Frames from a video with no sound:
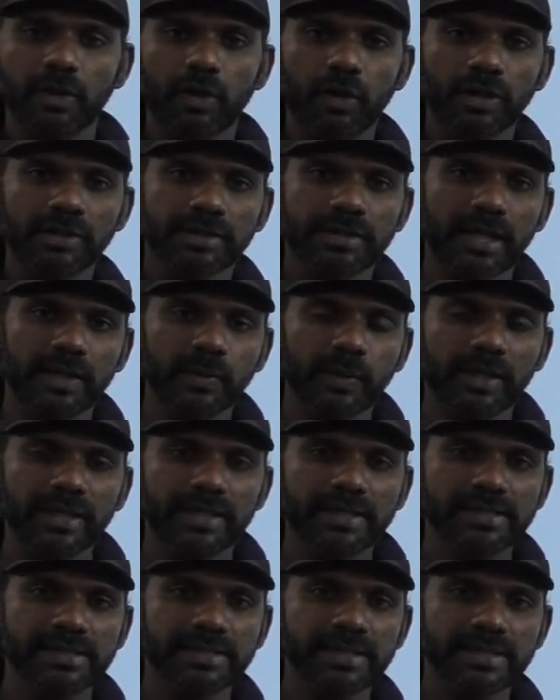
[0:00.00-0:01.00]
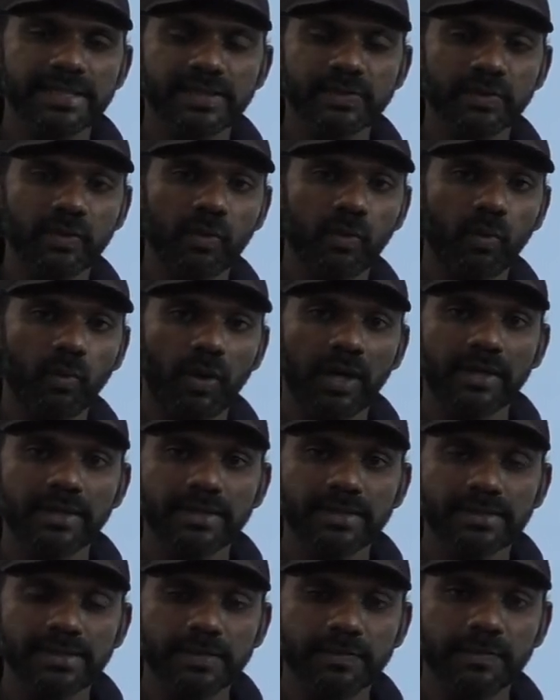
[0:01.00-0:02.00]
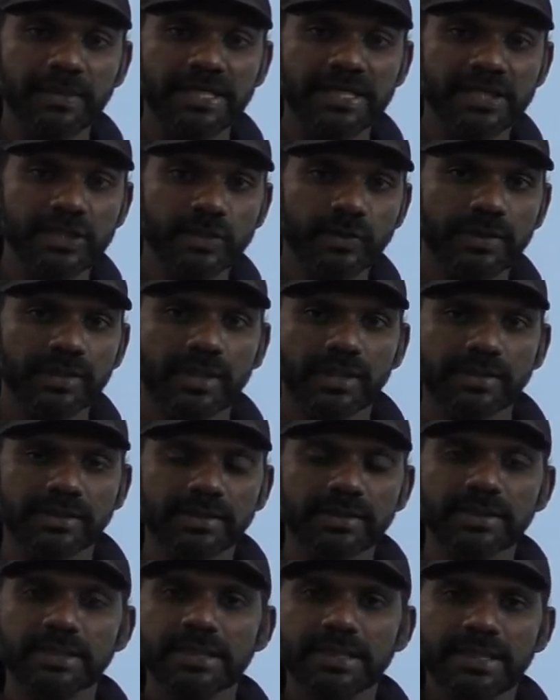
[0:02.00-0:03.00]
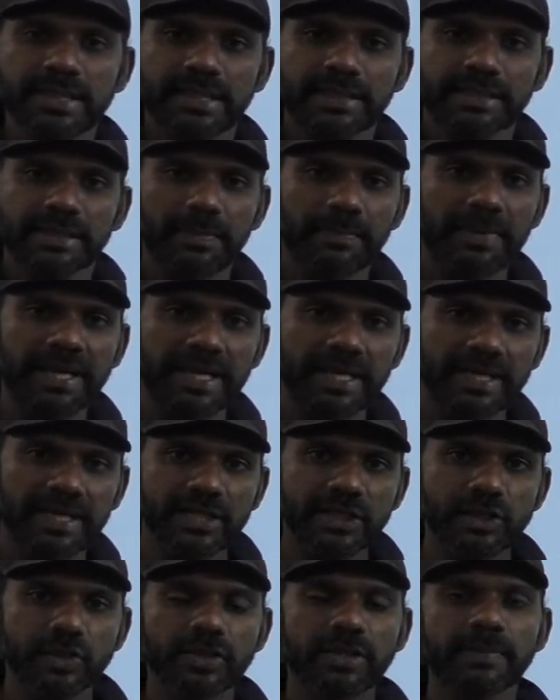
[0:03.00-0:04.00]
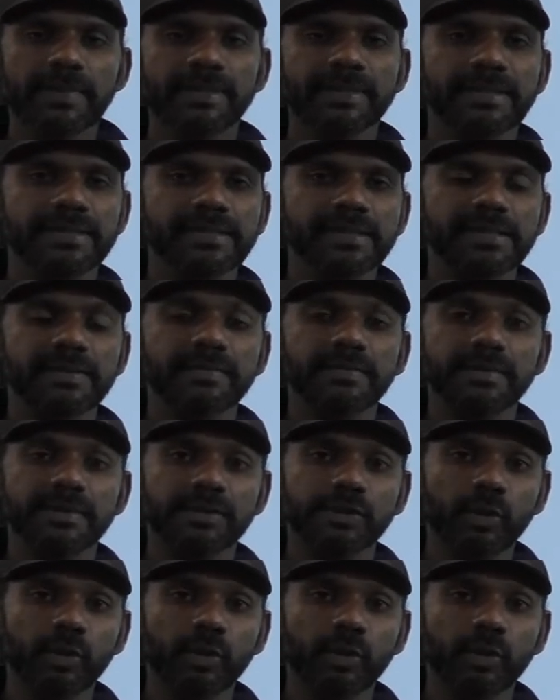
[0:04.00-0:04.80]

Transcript: On converting a sentence from one speech to the other, the meaning should remain the same.